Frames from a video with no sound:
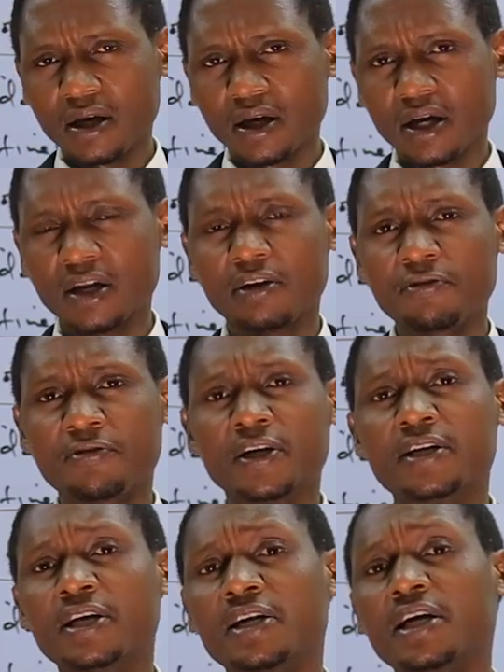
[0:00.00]
And if
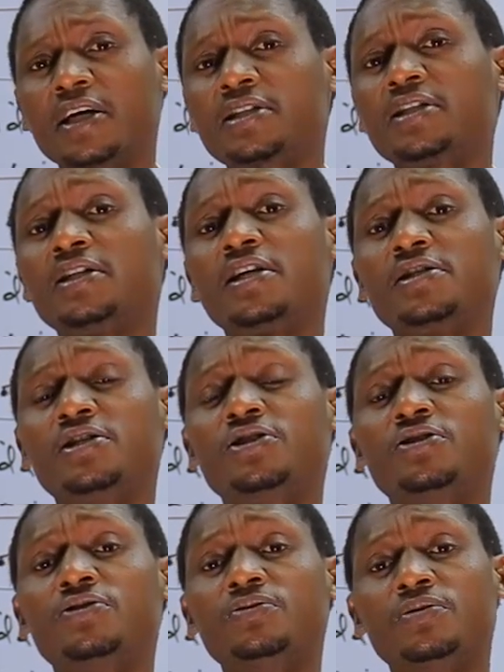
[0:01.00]
the director
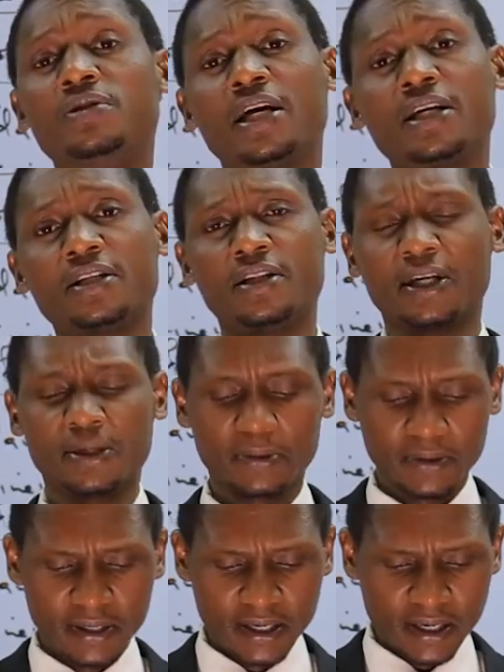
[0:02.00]
doesn't do that, then
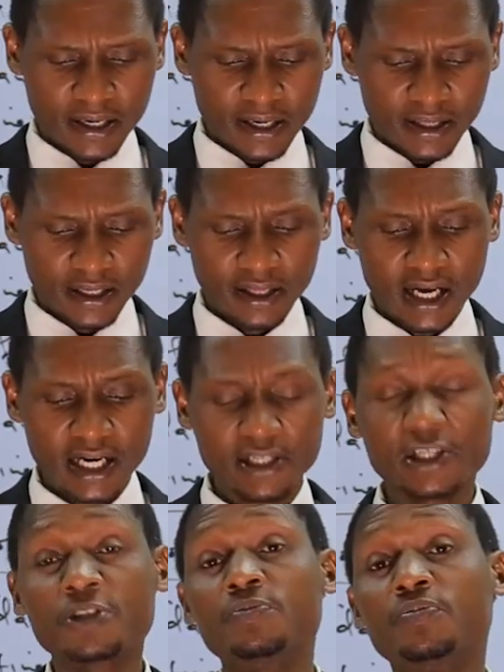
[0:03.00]

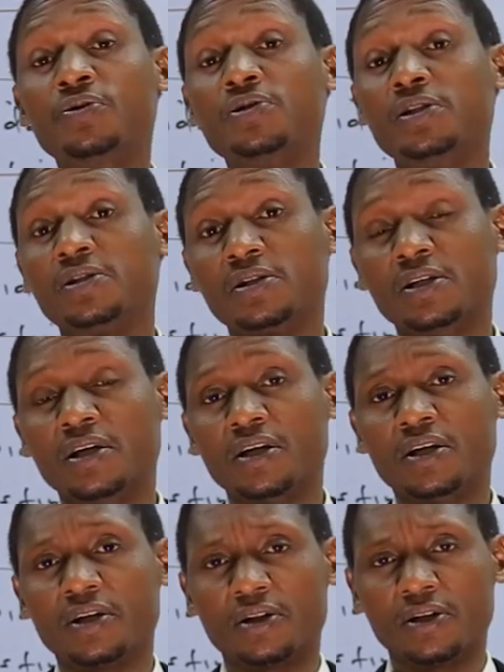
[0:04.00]
that exposes
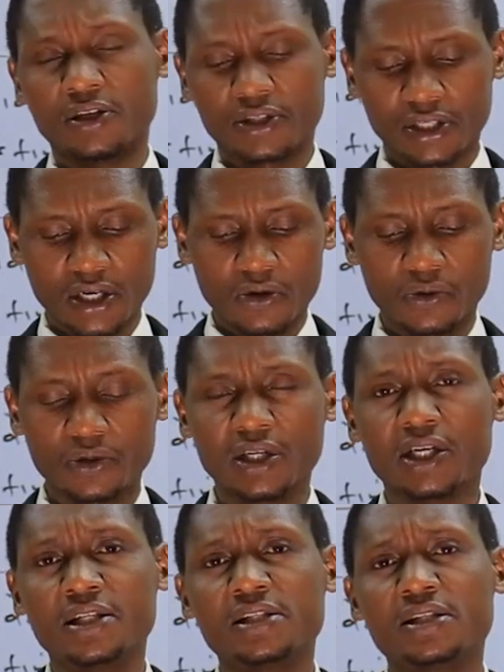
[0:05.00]
the
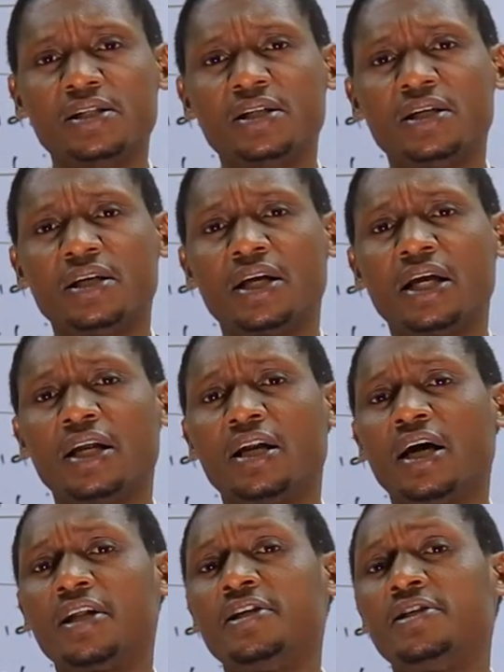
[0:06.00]
shareholders
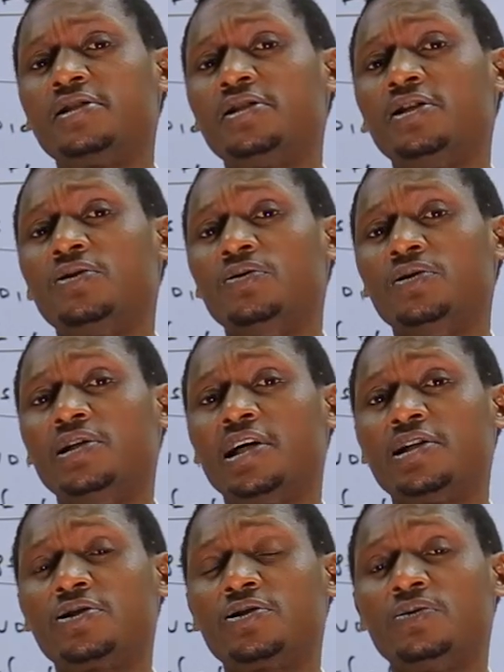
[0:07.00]
and other
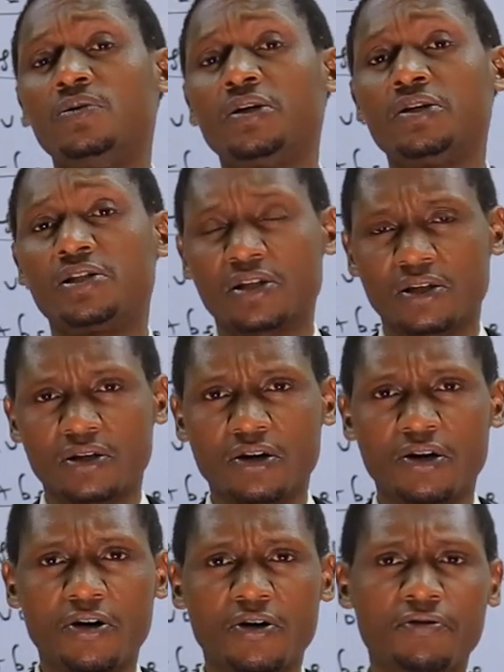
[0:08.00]
stakeholders to a risk
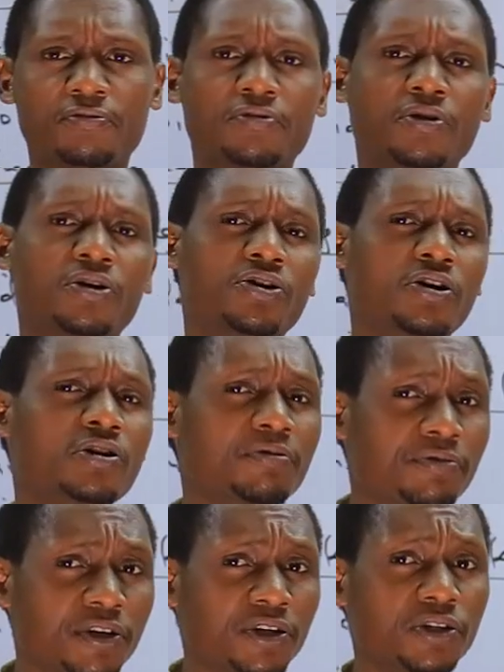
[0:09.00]
of not
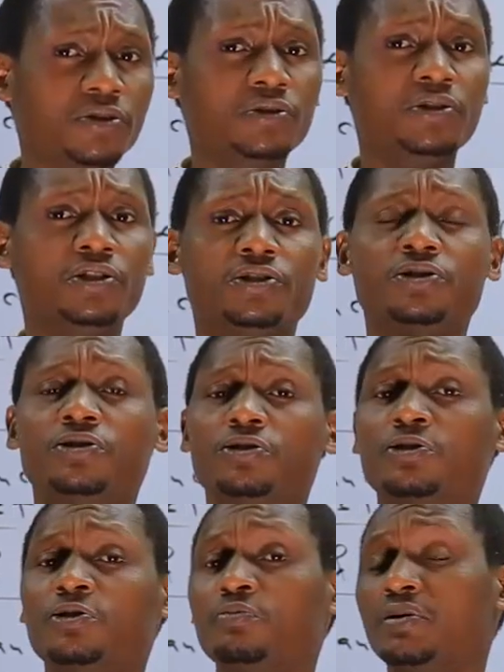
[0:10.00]
very good
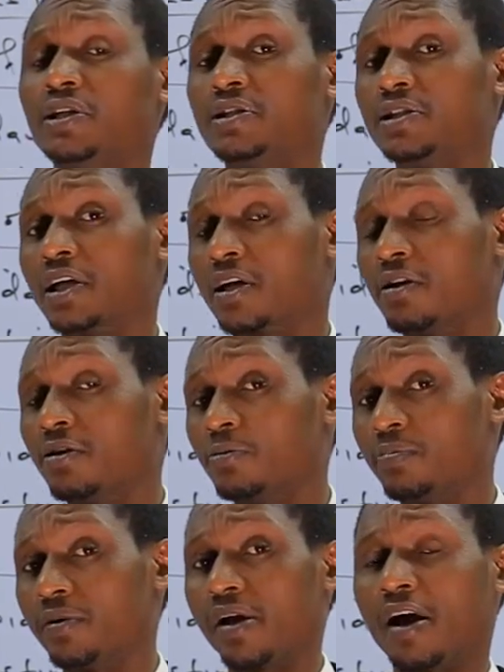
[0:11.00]
decisions being taken
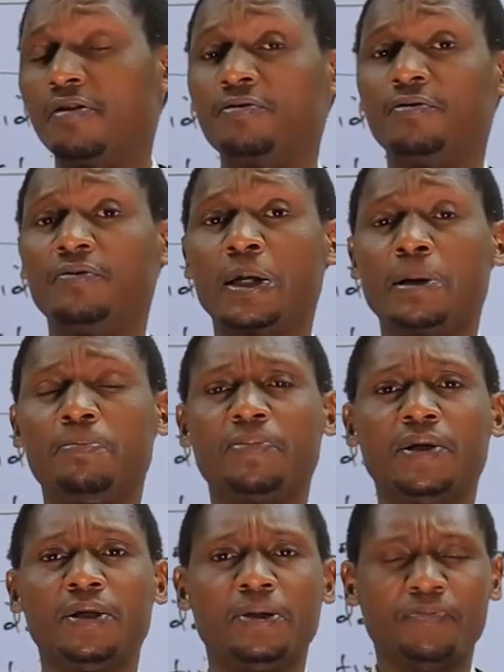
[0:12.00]
on behalf of the
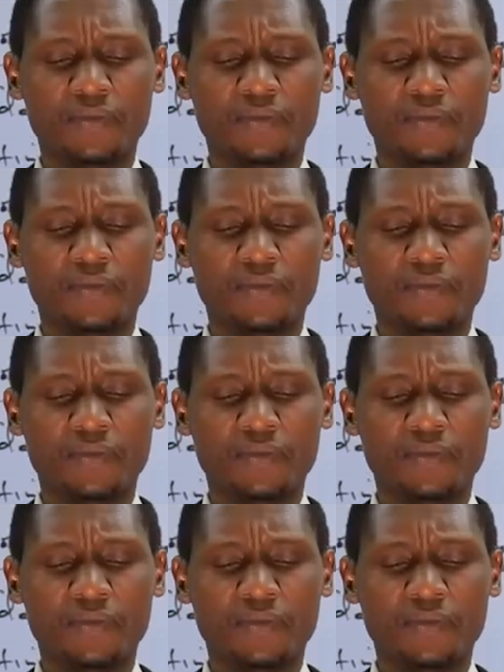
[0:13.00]
company.